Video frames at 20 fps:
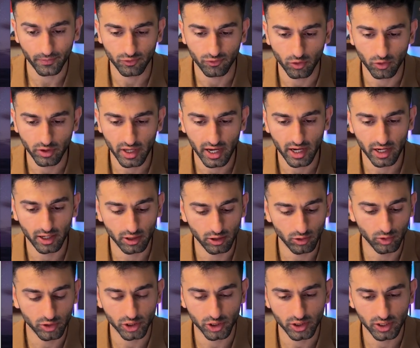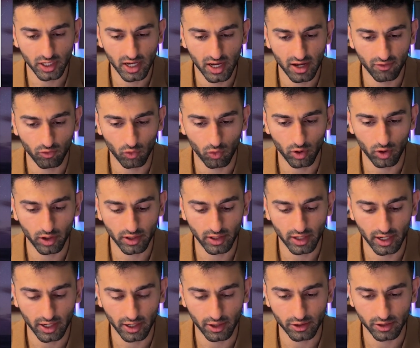So for the header, we're just going to have one
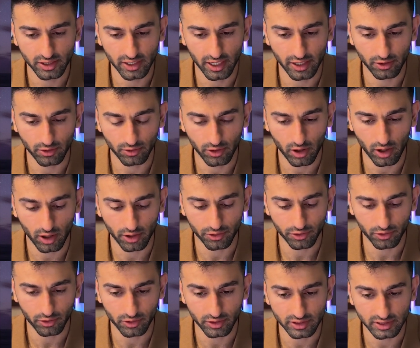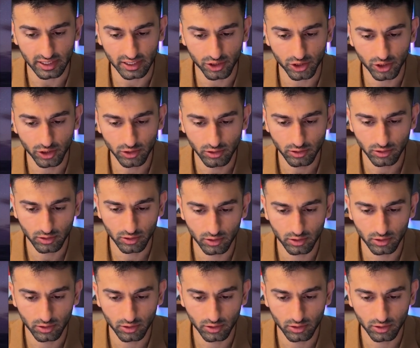header titled authorization,